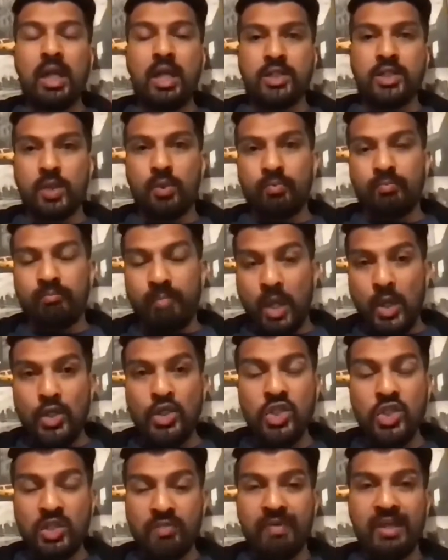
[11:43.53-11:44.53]
So
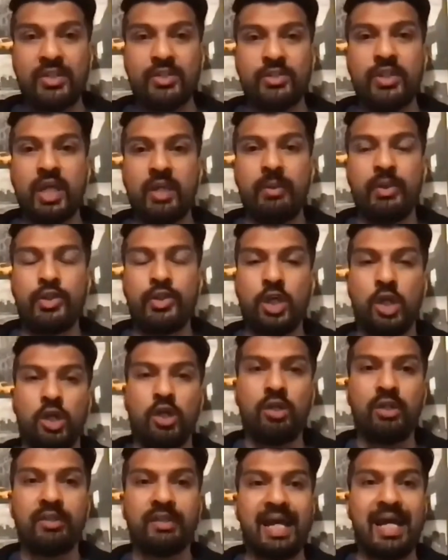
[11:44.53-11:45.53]
most of us know a
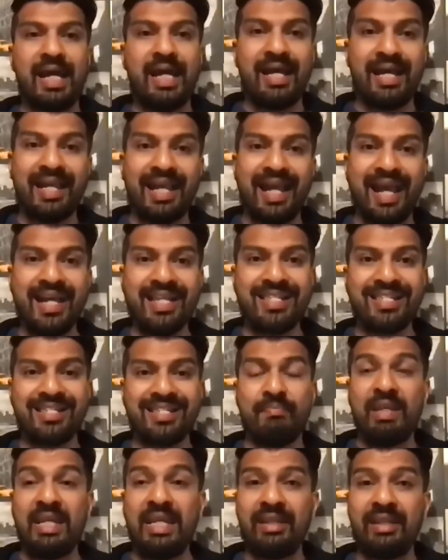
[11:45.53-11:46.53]
dog that has
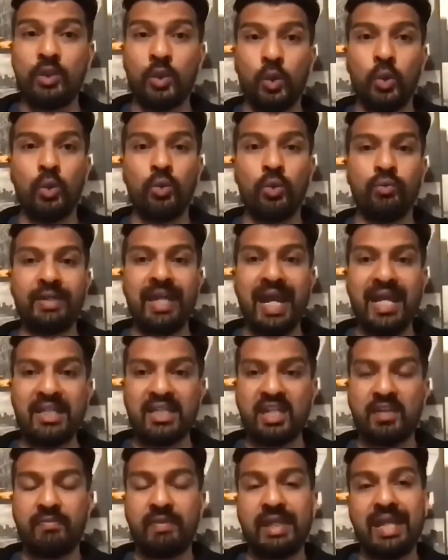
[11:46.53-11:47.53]
been called
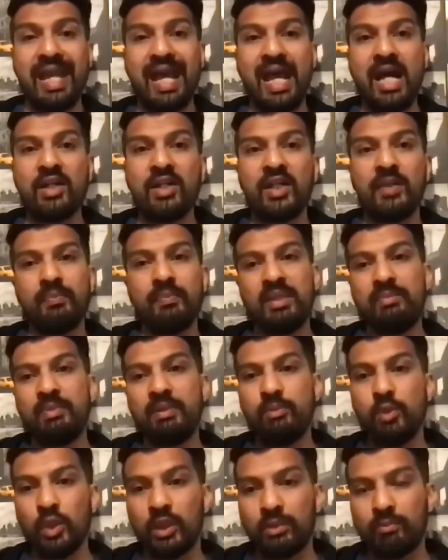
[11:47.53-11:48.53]
reactive. And how can we
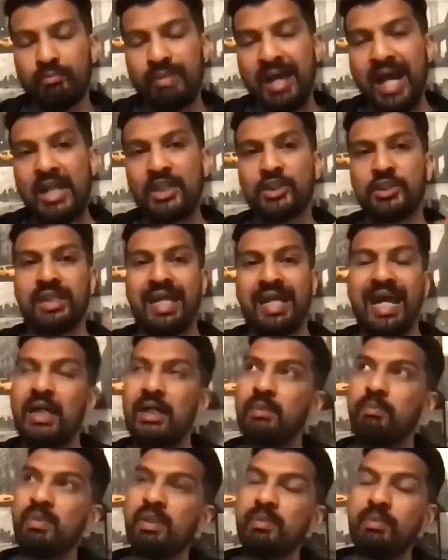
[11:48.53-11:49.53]
be more compassionate? How
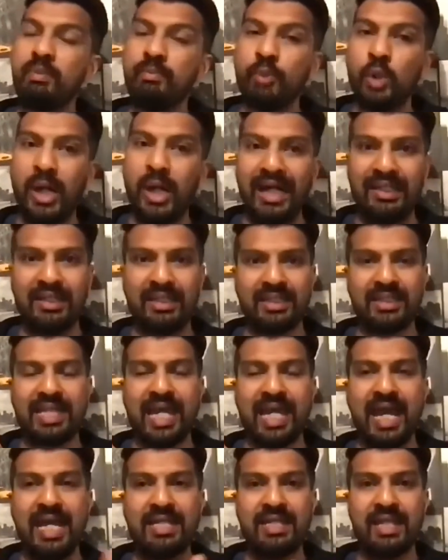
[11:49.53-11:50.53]
can we be more
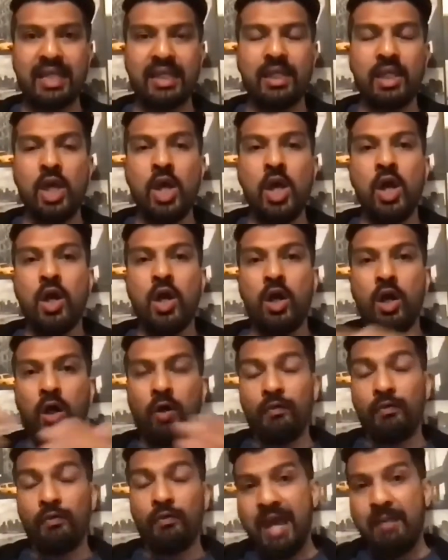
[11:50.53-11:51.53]
understanding
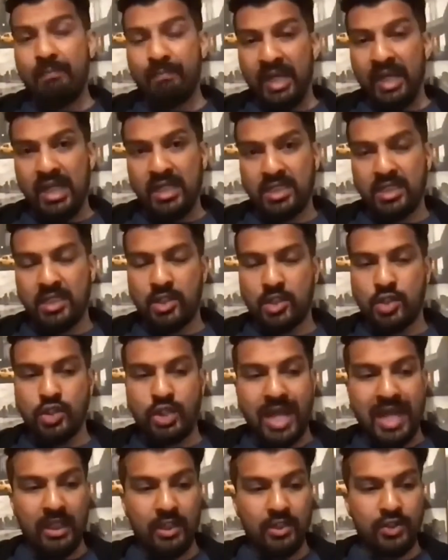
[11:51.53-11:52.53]
of that person's
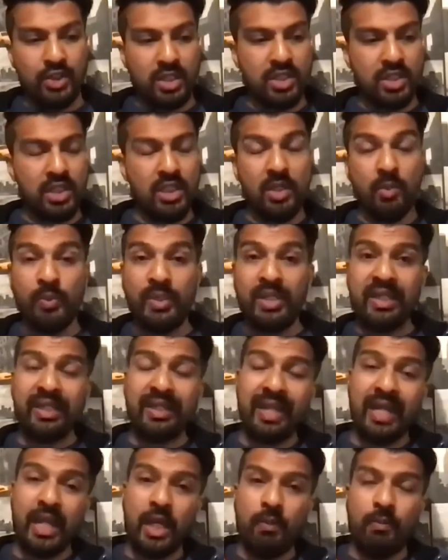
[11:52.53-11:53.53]
challenges so that we
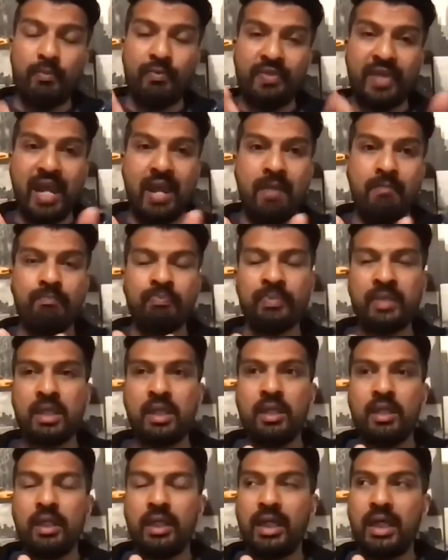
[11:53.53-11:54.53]
can help them
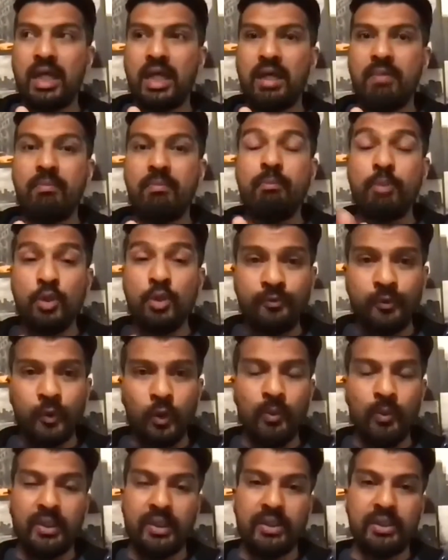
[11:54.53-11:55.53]
move
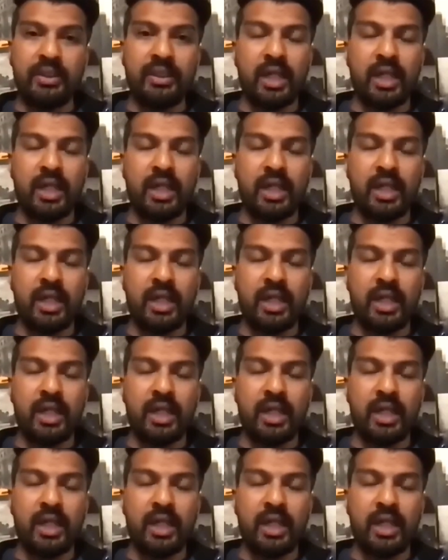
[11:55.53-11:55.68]
forward?